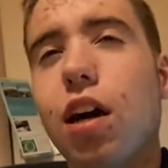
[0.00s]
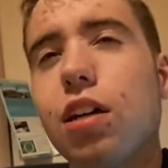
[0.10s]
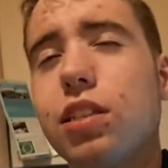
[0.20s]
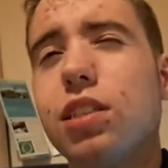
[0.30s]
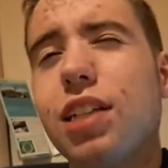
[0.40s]

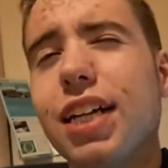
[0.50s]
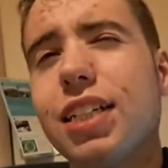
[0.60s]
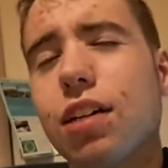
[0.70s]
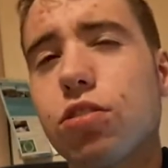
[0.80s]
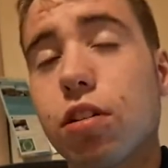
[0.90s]
in Tidy
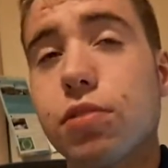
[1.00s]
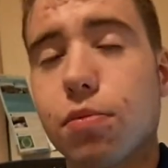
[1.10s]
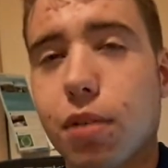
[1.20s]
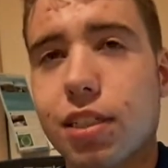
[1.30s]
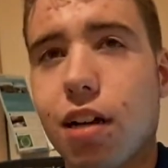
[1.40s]
Towns groups,
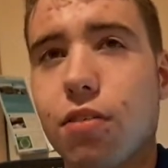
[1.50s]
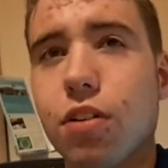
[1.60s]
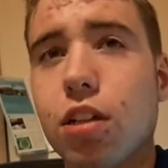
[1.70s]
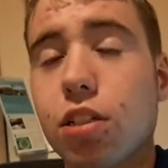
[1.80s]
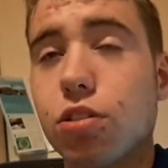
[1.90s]
even myself,
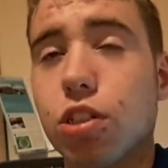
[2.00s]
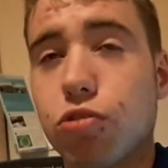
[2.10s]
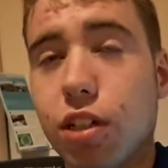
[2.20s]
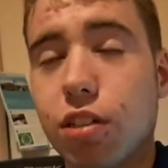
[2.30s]
there's only 3